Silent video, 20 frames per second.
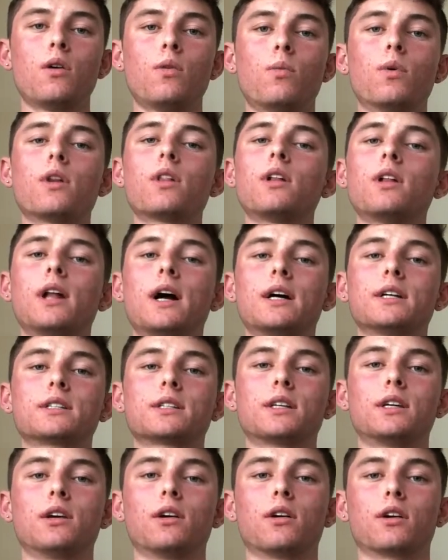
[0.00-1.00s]
One of the
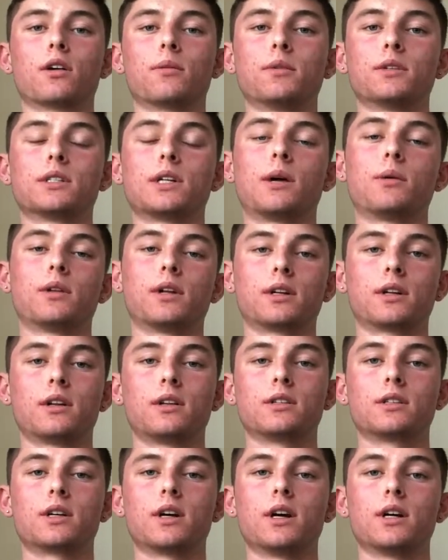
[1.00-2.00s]
last key arguments I would like to
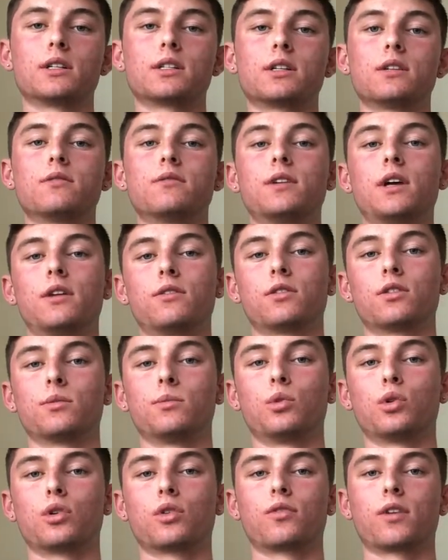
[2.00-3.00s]
discuss in favor
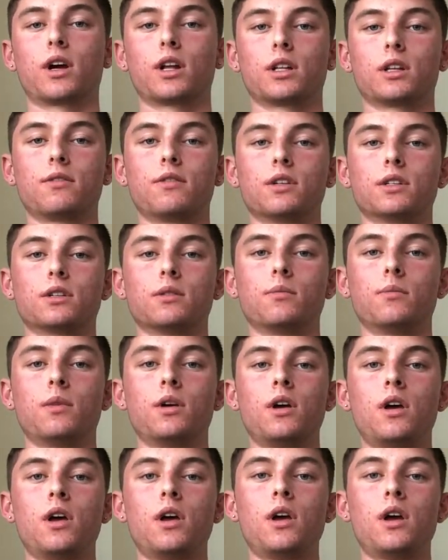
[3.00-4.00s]
of moral relativism
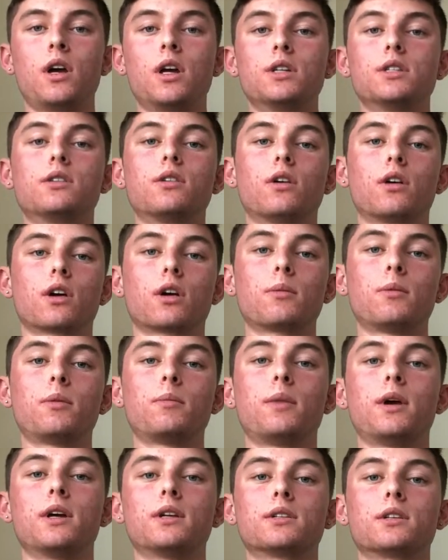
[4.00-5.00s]
is the
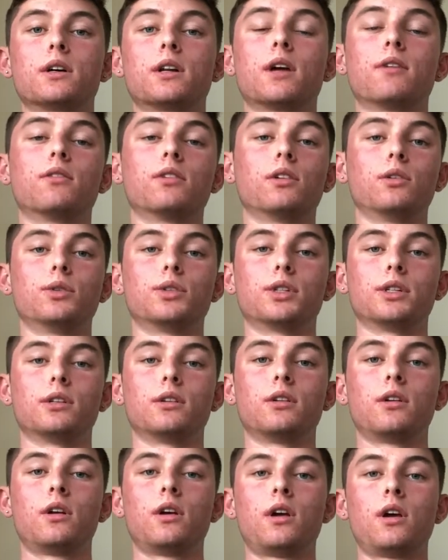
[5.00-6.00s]
argument based on evolution.
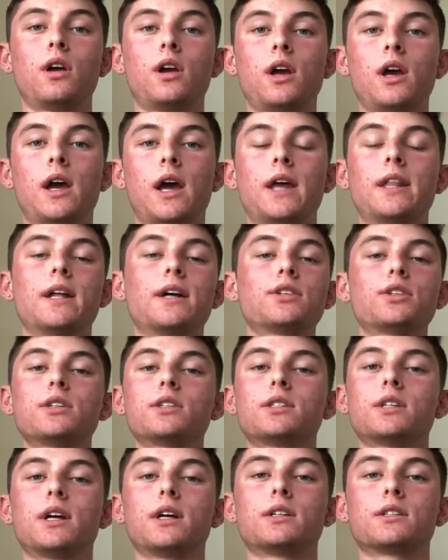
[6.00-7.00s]
And that
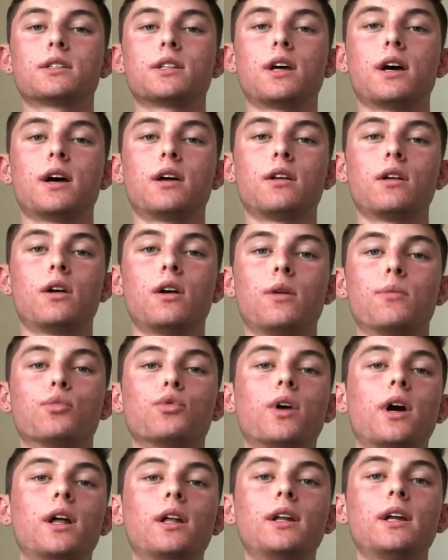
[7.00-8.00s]
just states that
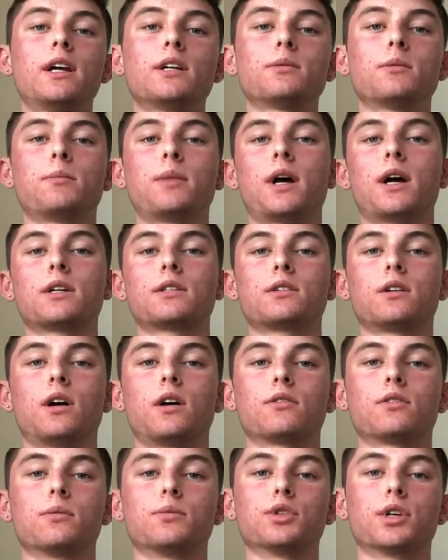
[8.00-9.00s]
morality has been passed
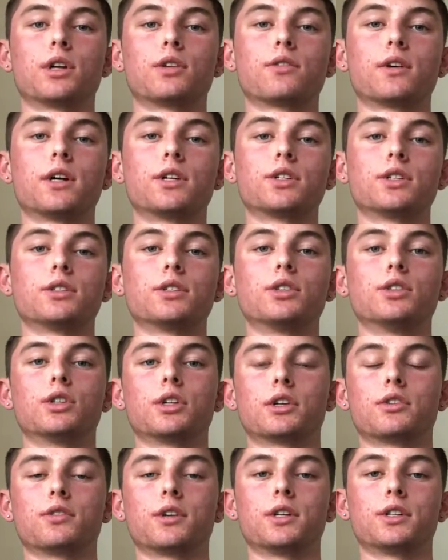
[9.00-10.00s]
on from generation to
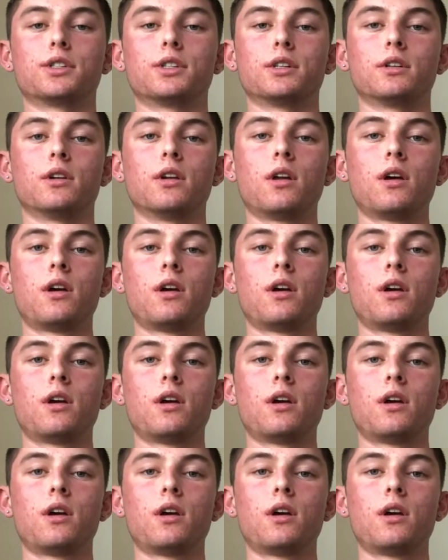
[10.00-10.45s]
generation,